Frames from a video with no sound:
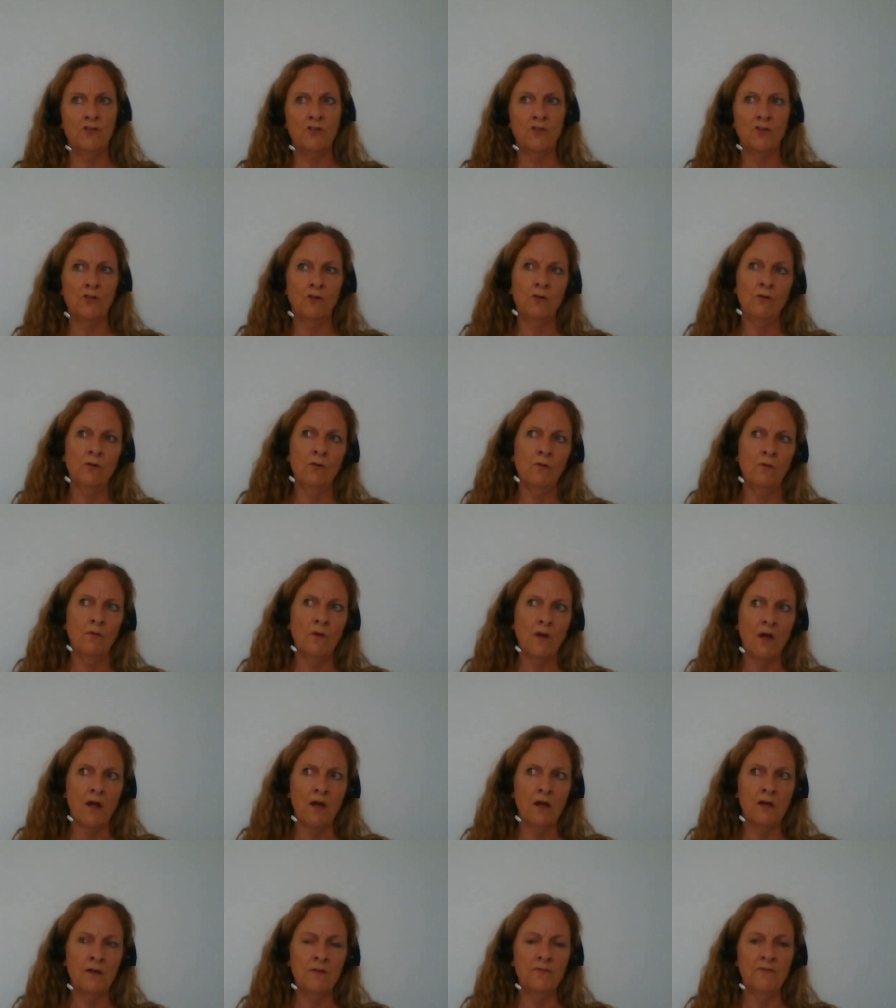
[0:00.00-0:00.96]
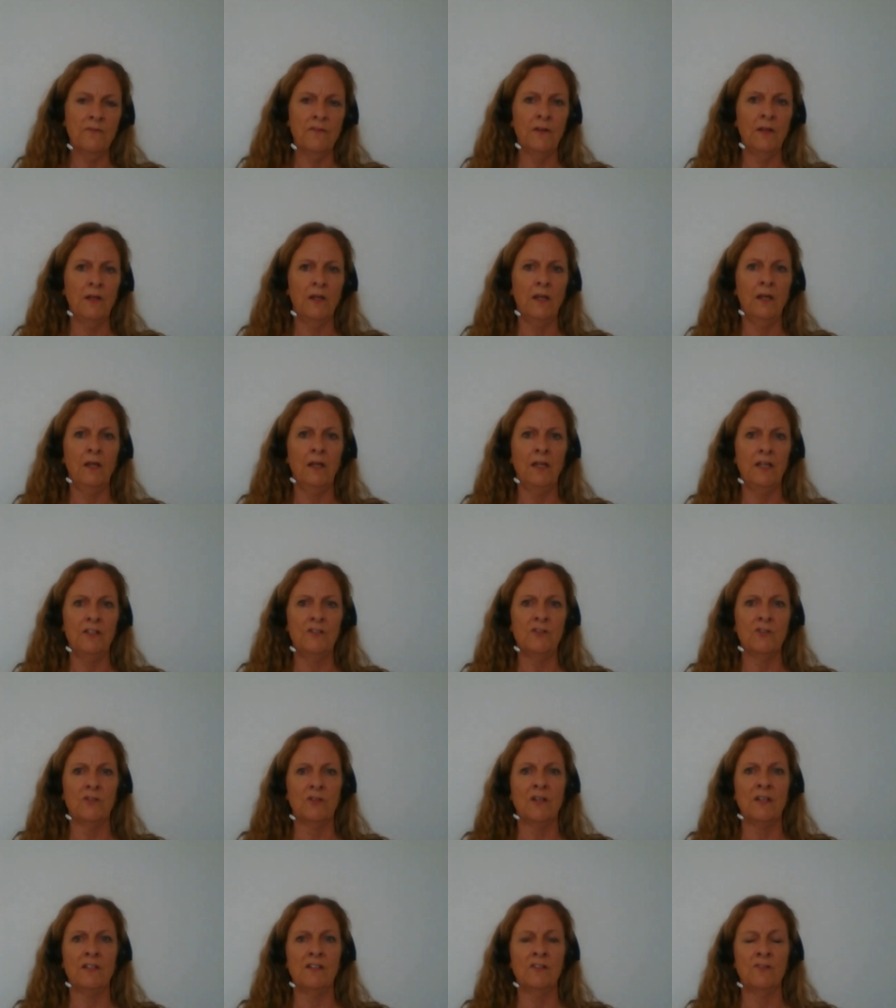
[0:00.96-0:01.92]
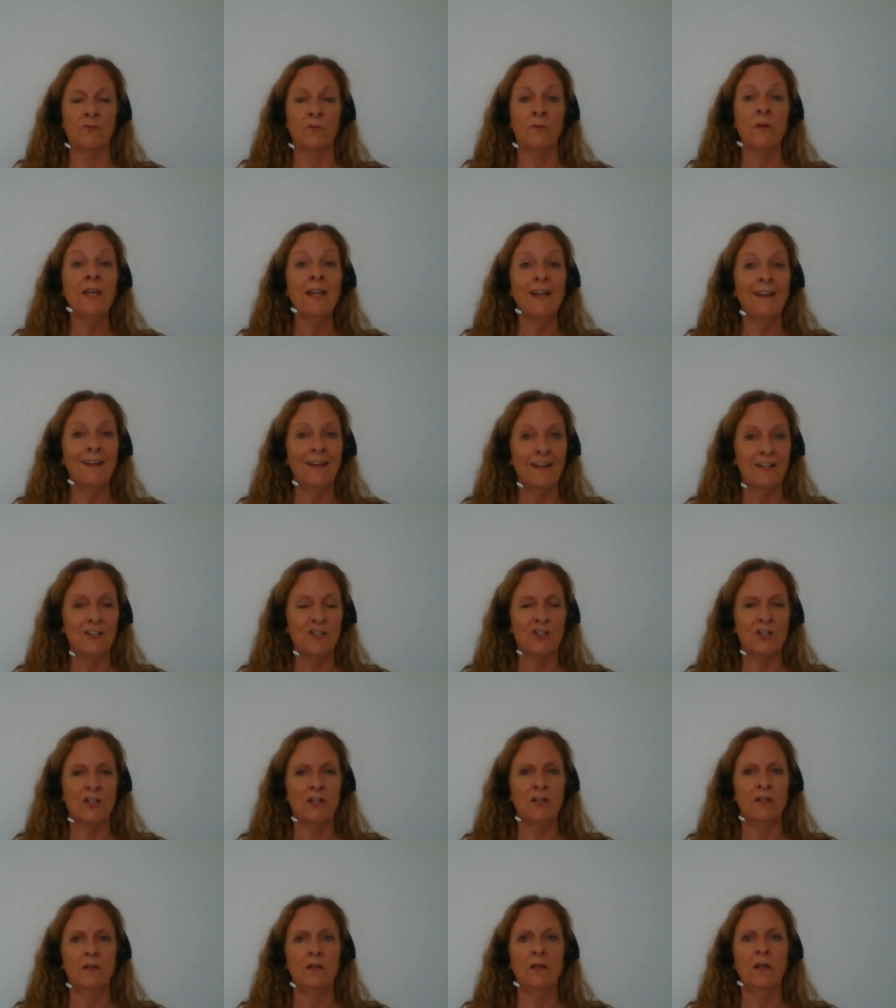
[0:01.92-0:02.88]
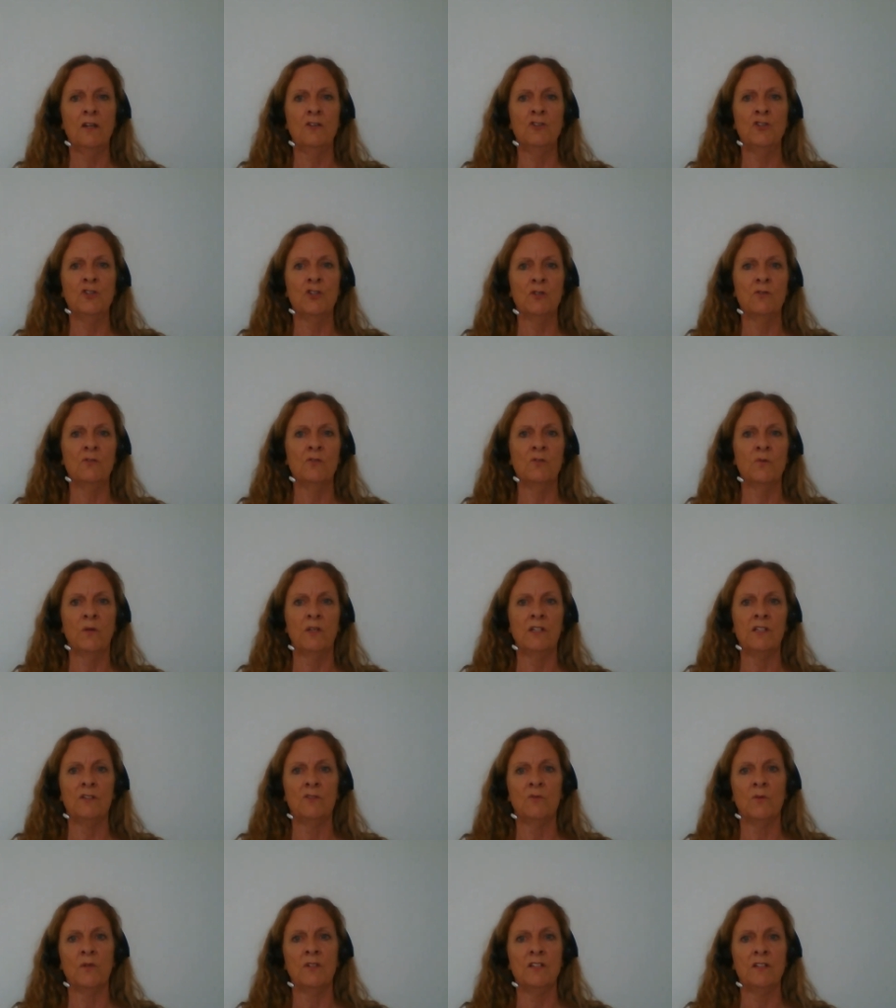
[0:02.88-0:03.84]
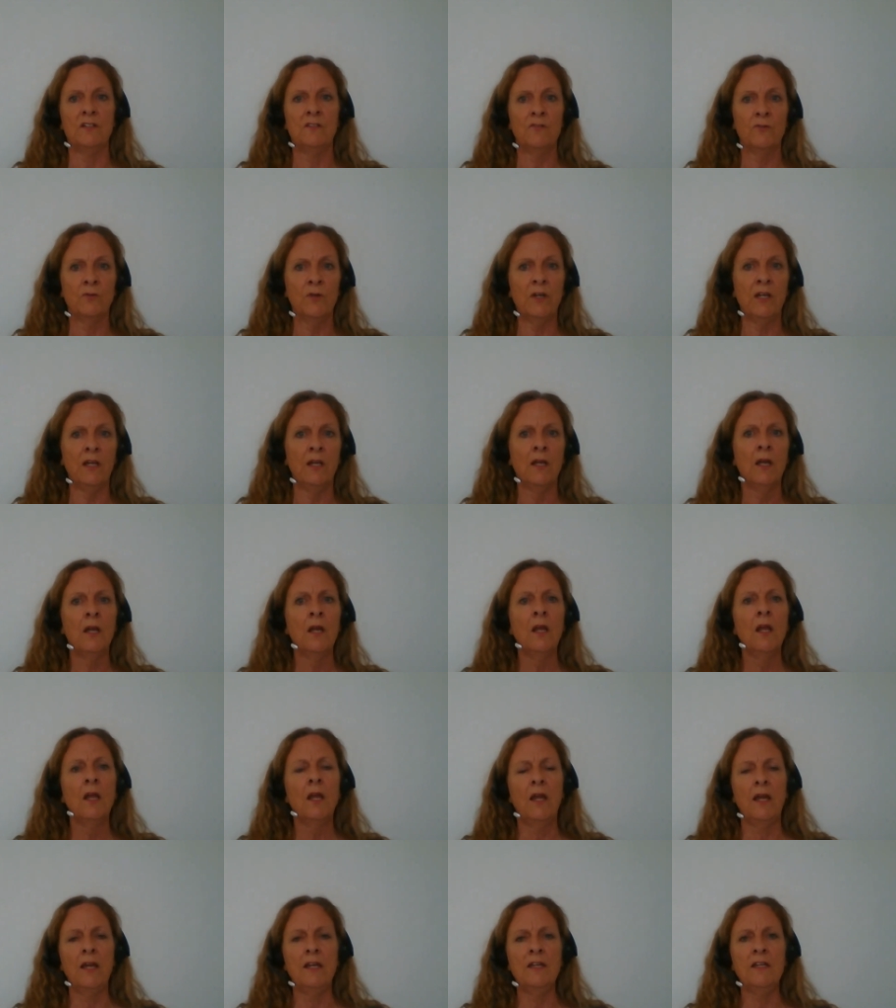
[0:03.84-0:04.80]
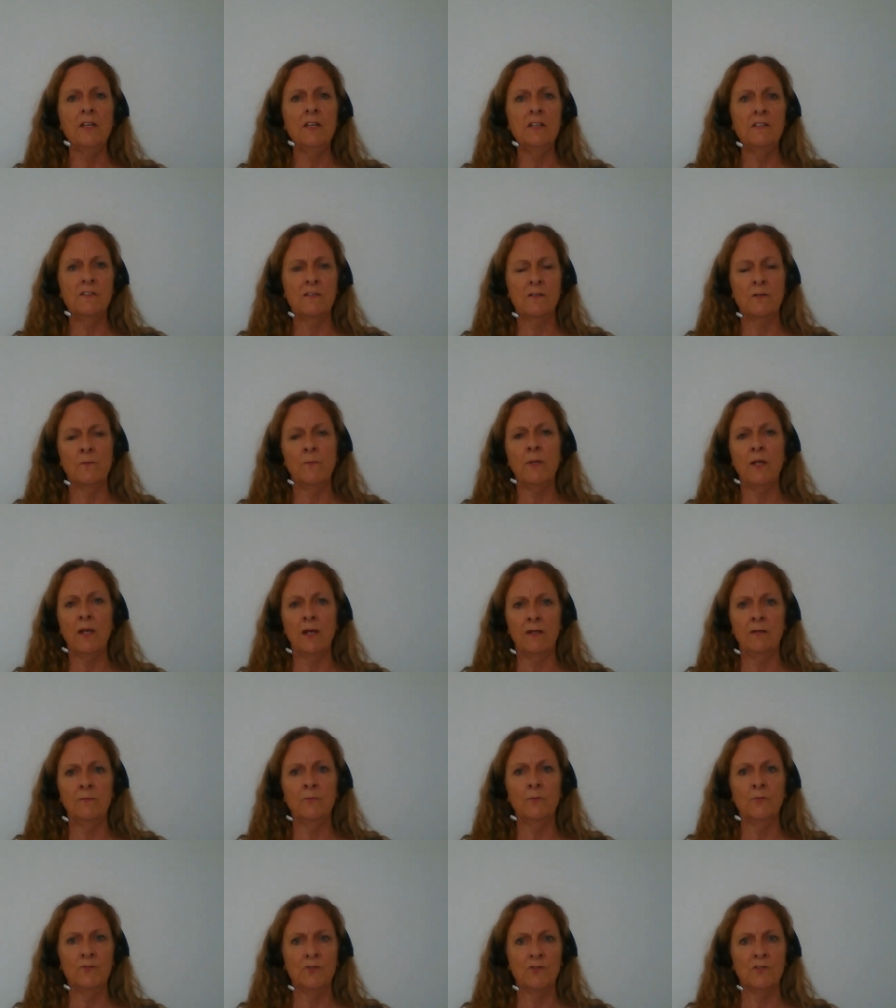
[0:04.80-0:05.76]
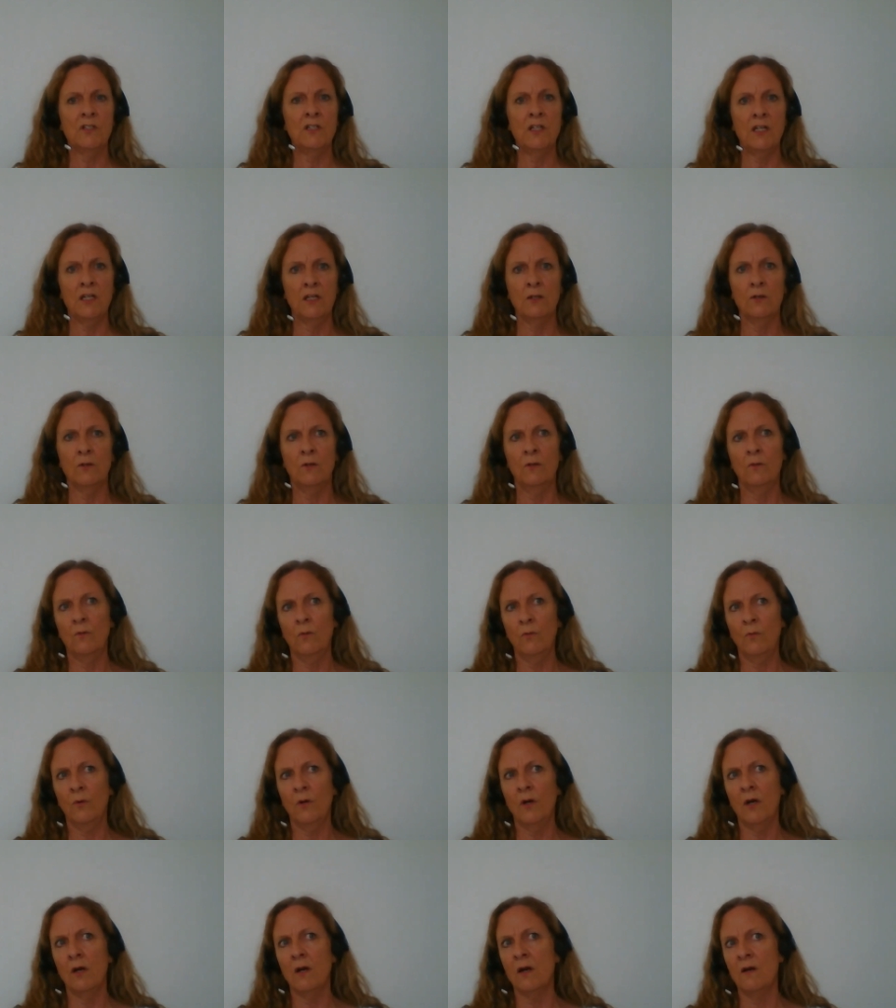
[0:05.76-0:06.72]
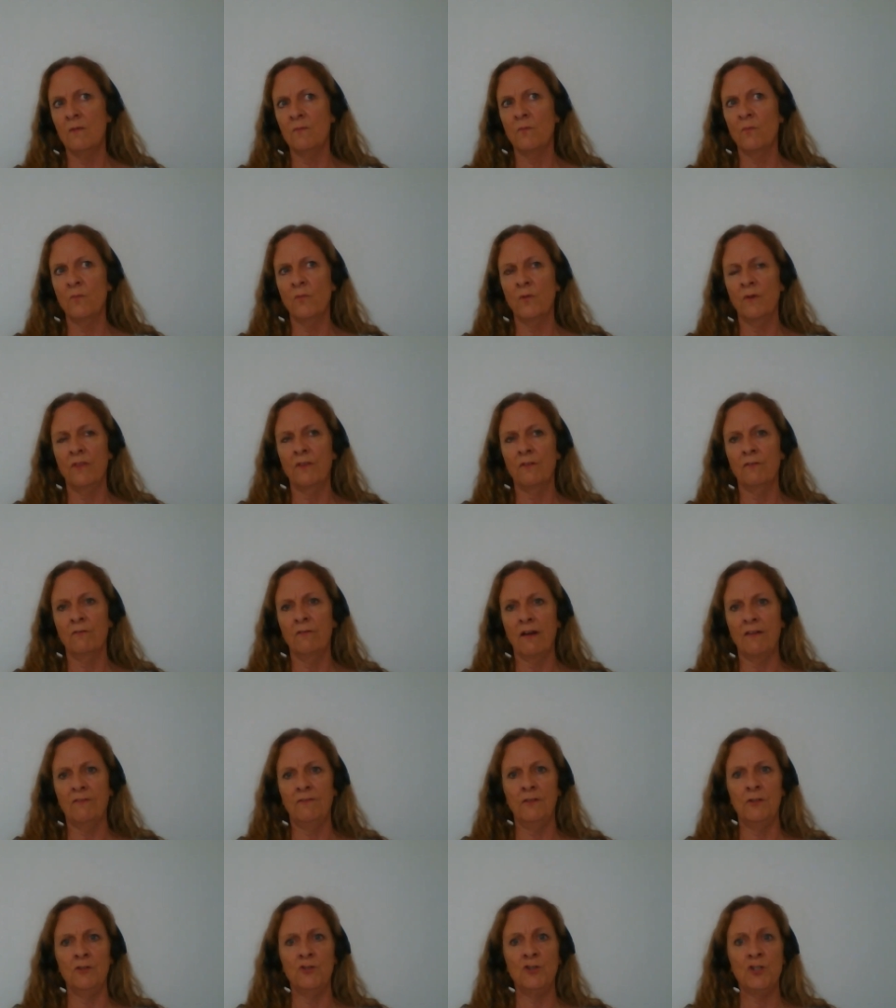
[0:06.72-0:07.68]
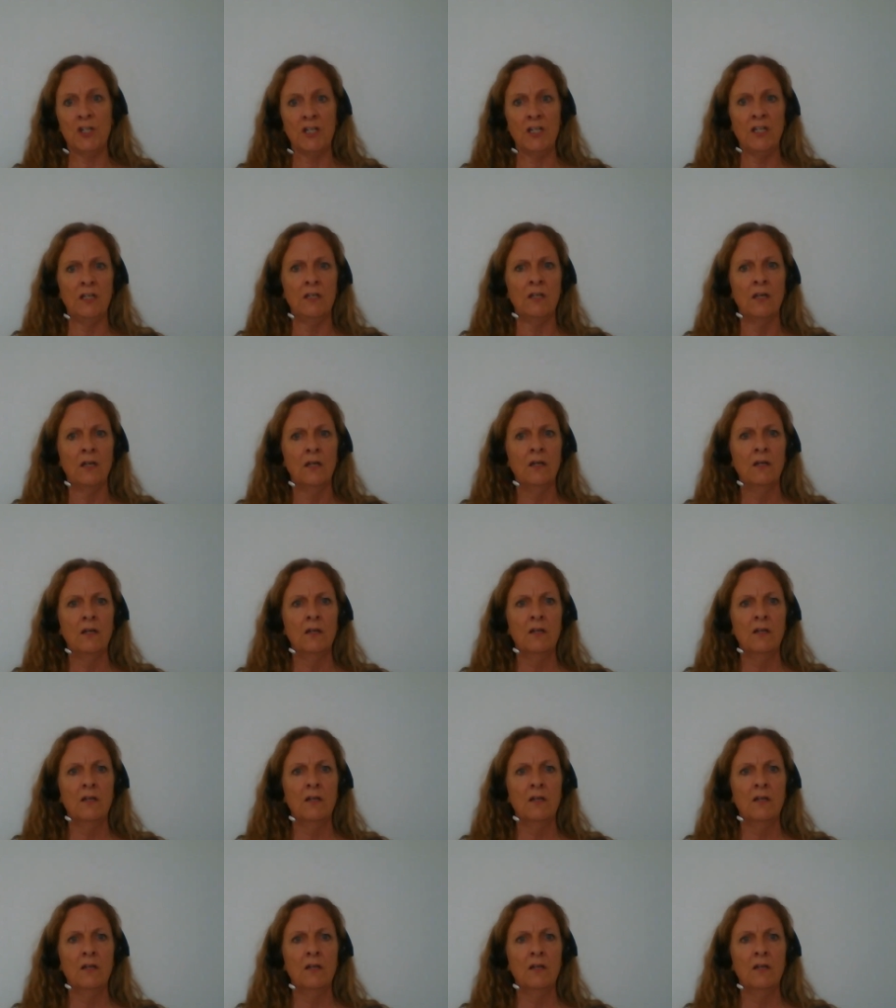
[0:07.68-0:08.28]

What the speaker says: to hopefully lead to his re election in June 2023. He needs to be able to deal with the refugee